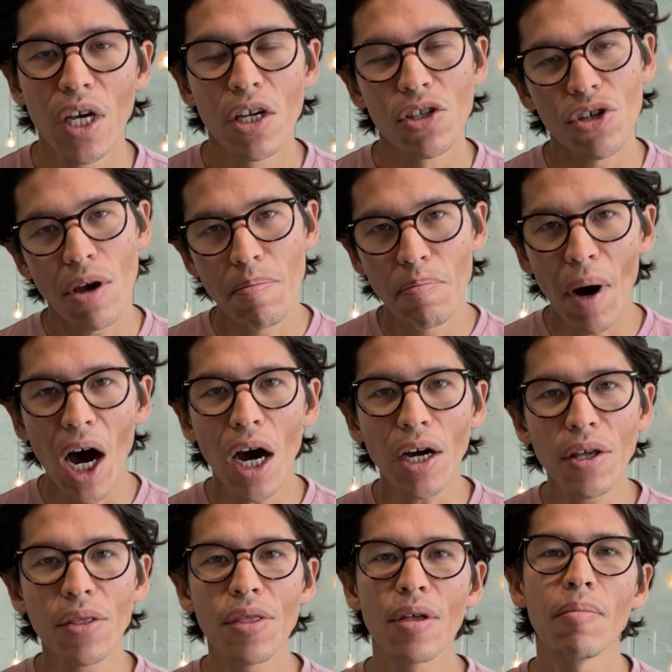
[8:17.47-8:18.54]
So Bark
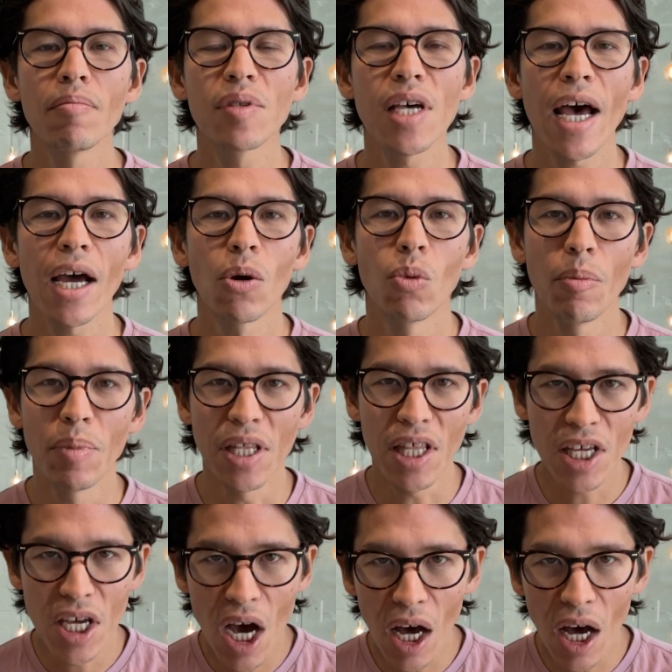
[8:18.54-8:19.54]
and Thumbtack would be the